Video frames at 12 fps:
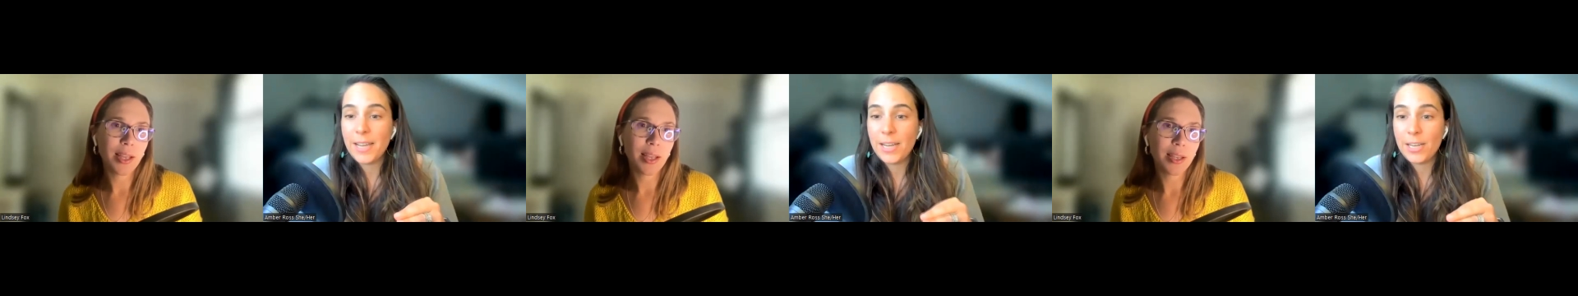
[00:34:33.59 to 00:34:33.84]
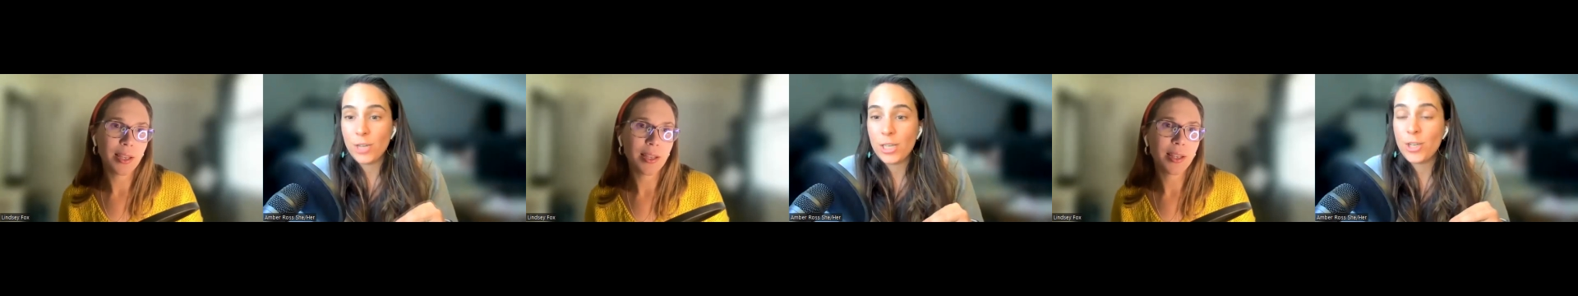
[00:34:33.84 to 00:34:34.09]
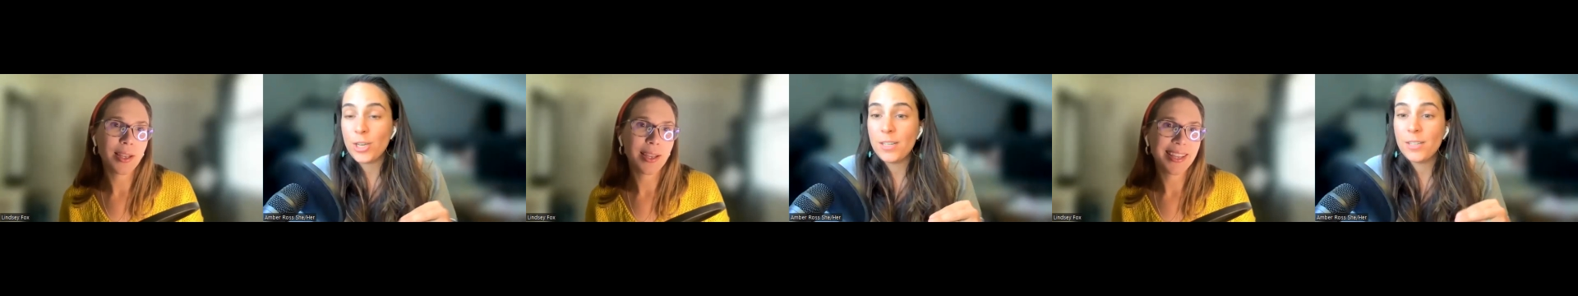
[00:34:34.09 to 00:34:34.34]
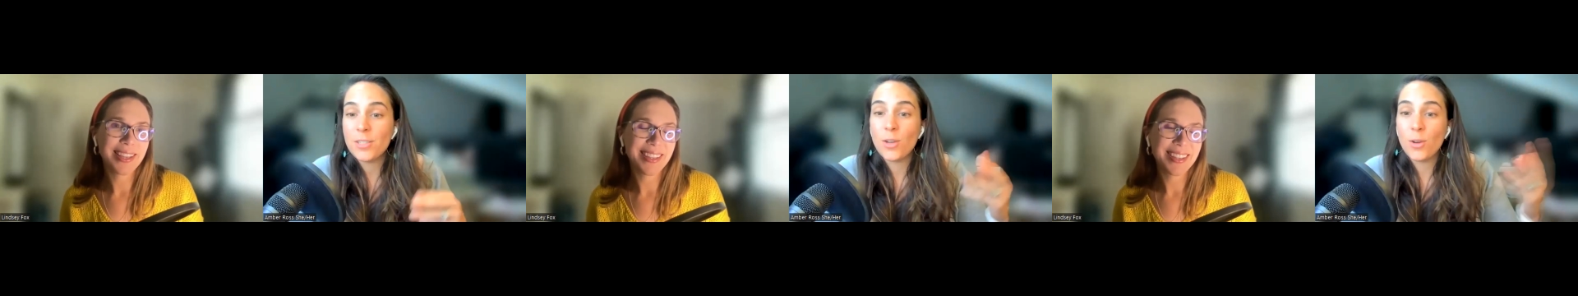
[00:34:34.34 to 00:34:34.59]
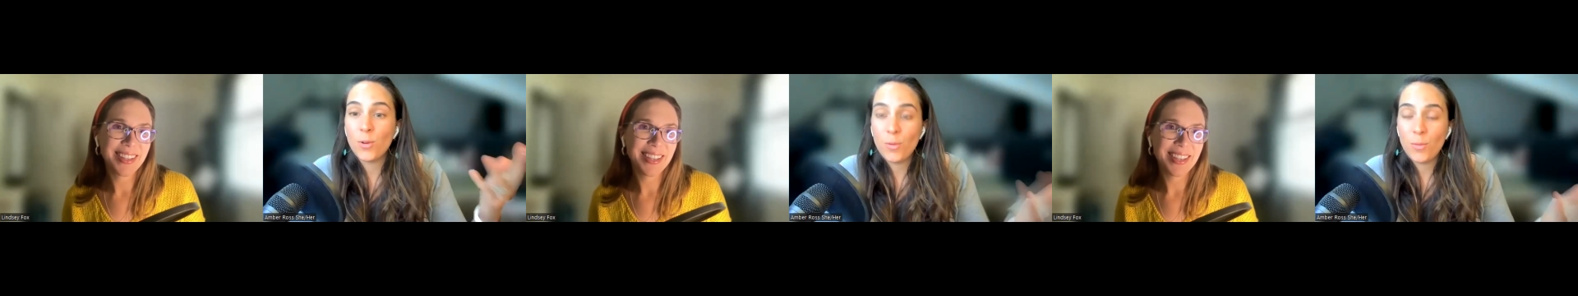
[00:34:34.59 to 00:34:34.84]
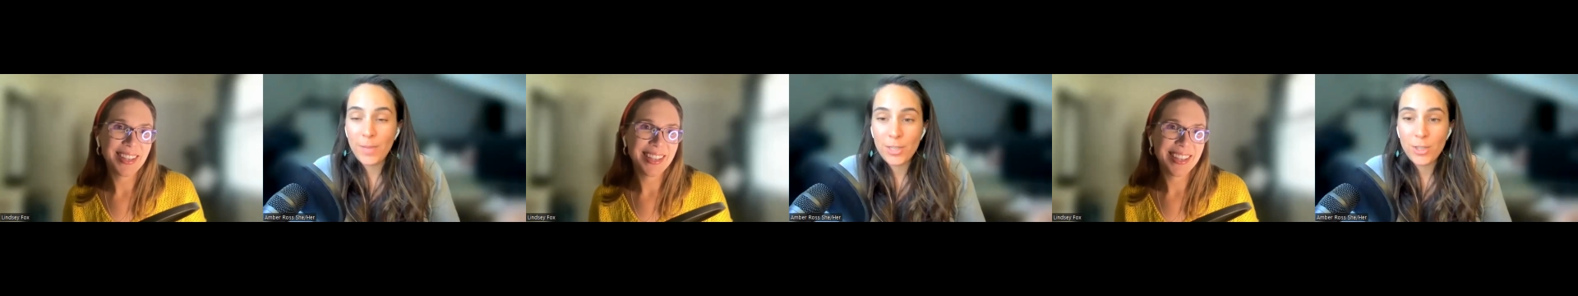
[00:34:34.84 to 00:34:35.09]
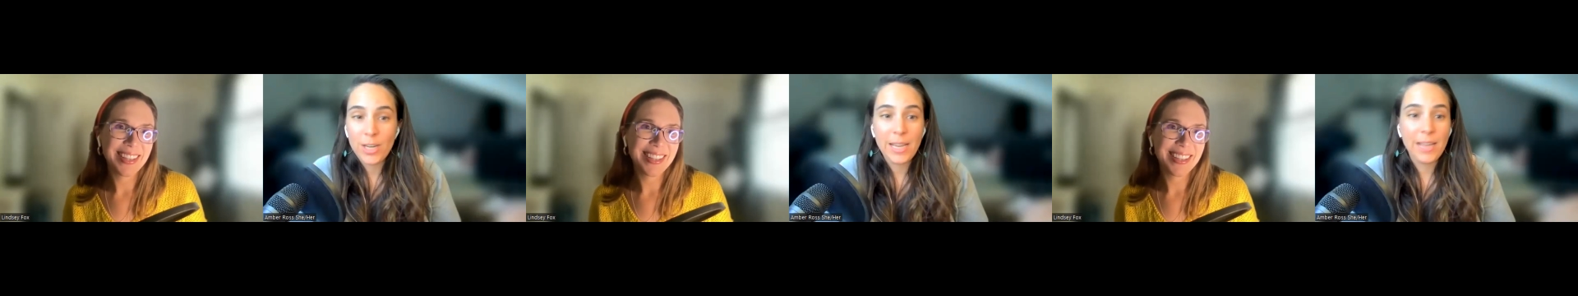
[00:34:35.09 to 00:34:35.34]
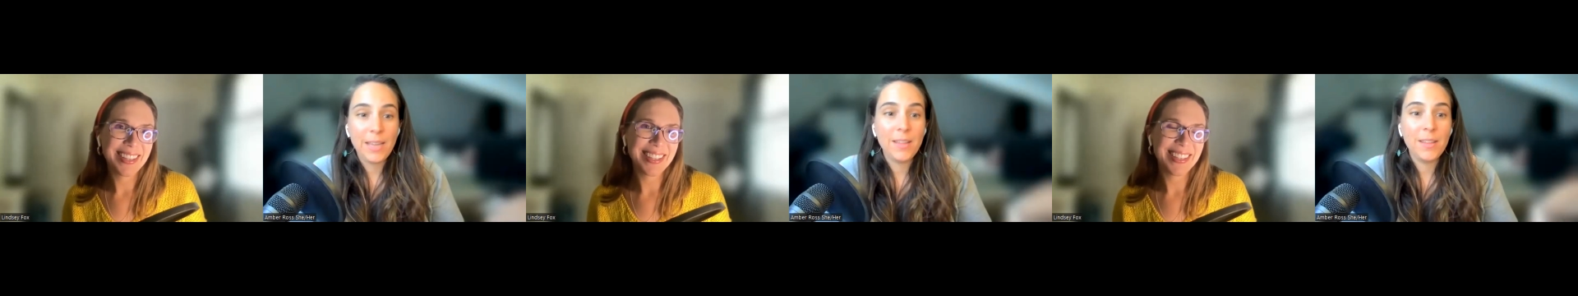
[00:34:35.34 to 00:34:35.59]
Speaker 1: hydration so
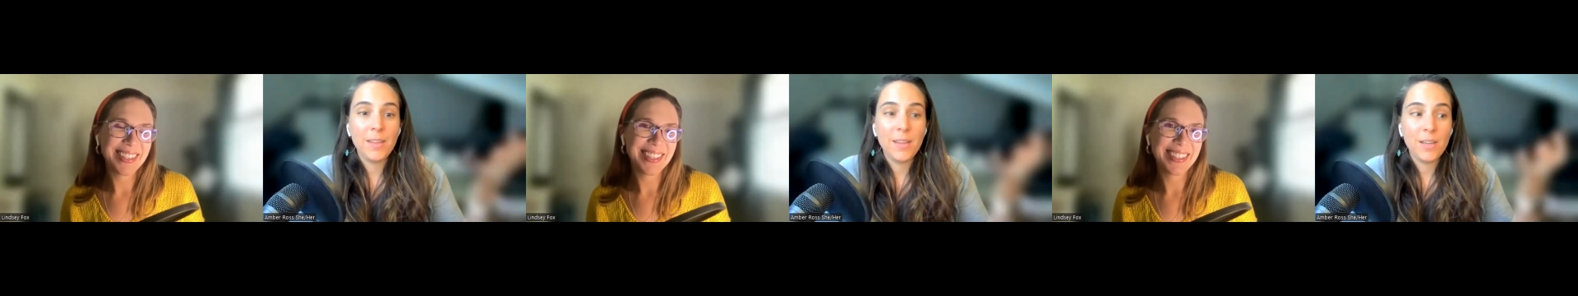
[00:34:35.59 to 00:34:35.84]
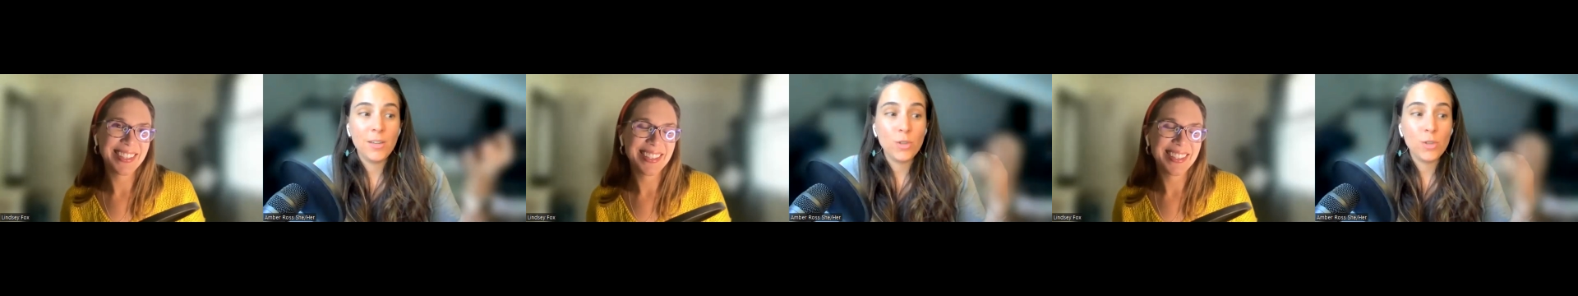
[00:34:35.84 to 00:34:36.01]
mentioning the